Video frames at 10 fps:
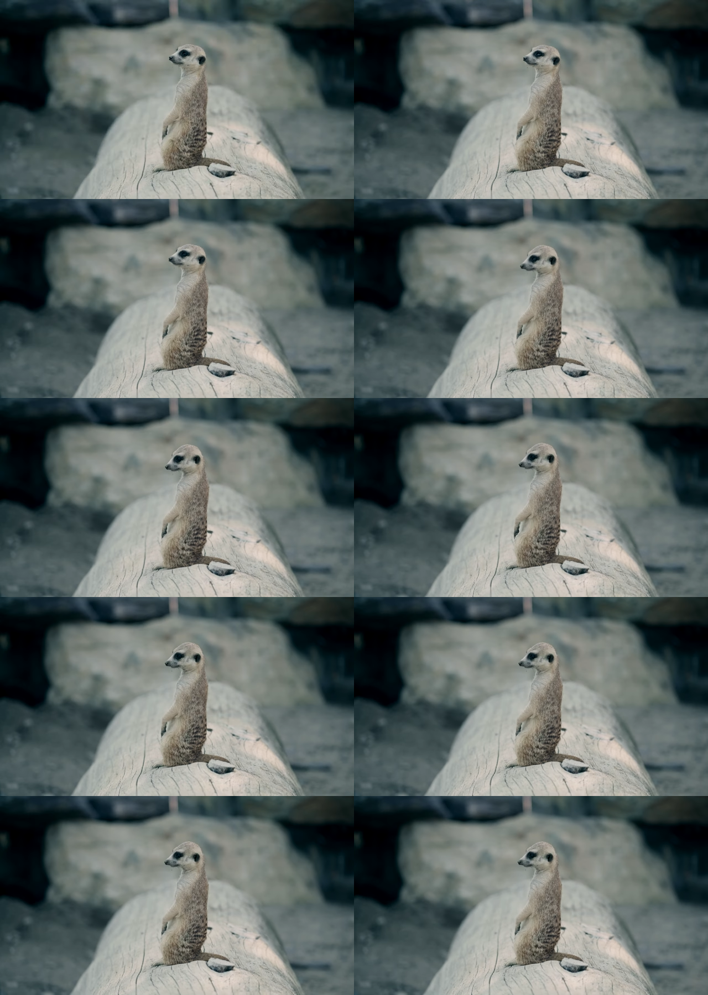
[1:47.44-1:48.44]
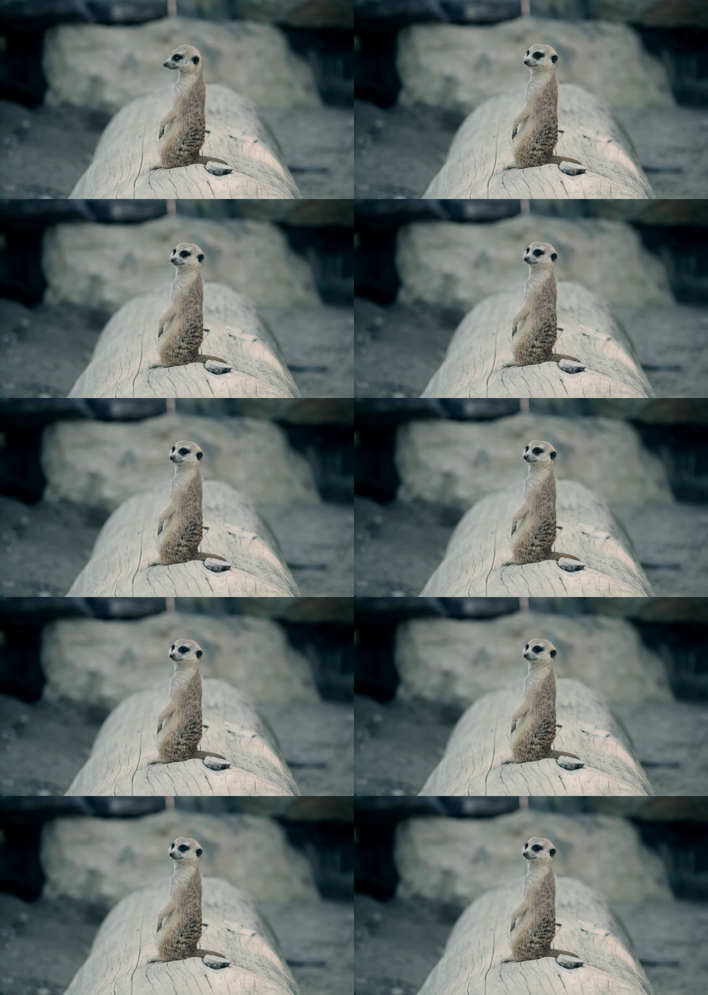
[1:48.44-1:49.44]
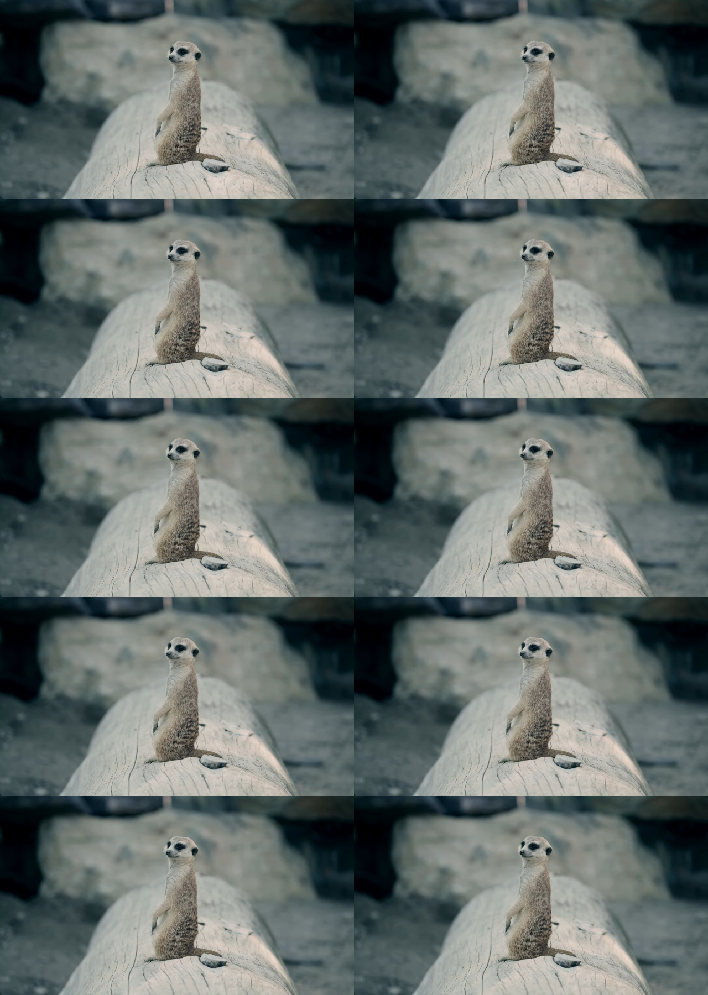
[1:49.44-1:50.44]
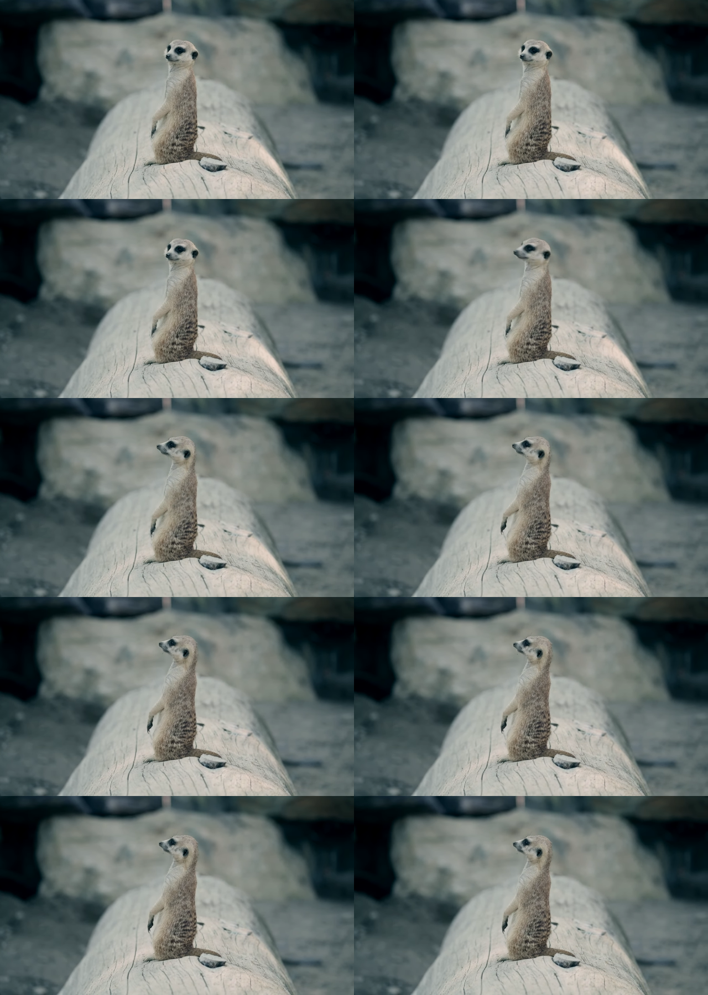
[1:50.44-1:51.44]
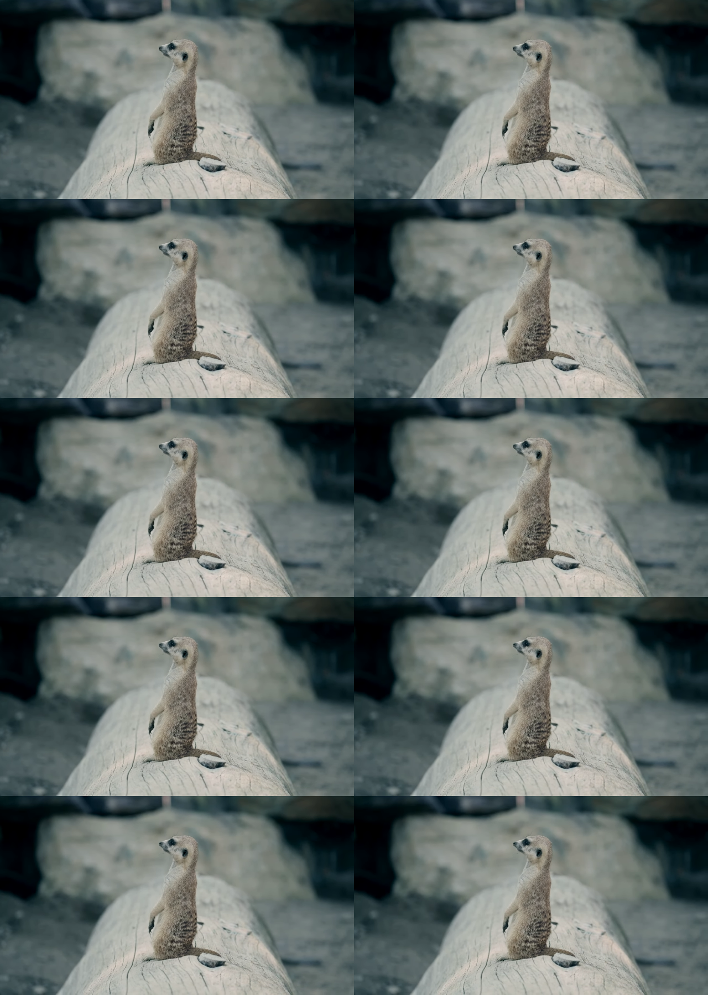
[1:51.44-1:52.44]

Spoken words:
[unreadable: no face in view]